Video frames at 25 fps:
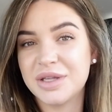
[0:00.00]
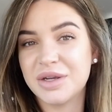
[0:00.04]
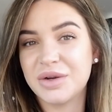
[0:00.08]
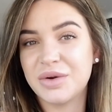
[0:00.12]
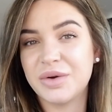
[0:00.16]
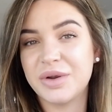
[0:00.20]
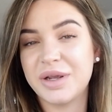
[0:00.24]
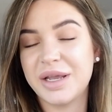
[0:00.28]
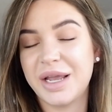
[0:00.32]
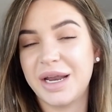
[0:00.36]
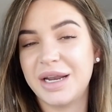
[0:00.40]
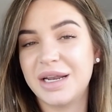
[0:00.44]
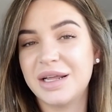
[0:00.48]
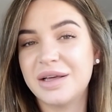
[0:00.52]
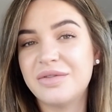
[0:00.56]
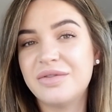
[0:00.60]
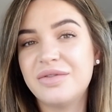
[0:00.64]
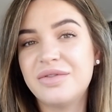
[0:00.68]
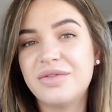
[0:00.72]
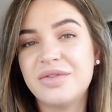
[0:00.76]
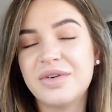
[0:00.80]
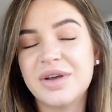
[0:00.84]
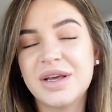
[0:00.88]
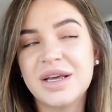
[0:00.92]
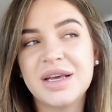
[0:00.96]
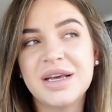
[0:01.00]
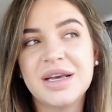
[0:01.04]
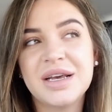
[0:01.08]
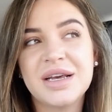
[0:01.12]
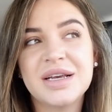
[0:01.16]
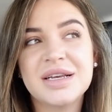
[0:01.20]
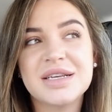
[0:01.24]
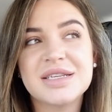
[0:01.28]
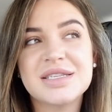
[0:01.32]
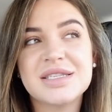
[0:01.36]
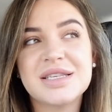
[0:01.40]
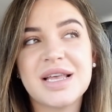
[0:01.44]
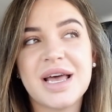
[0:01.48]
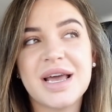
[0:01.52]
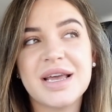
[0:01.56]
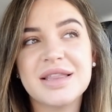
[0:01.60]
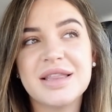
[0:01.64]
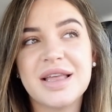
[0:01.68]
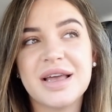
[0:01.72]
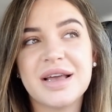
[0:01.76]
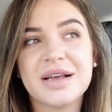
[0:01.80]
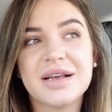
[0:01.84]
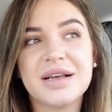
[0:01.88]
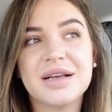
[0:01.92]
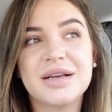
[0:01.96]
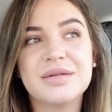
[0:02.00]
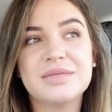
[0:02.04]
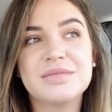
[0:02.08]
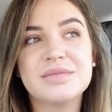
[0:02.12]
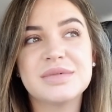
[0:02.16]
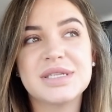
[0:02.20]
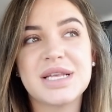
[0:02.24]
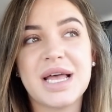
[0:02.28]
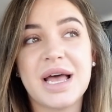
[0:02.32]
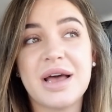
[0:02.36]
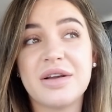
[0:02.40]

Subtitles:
The creative side that comes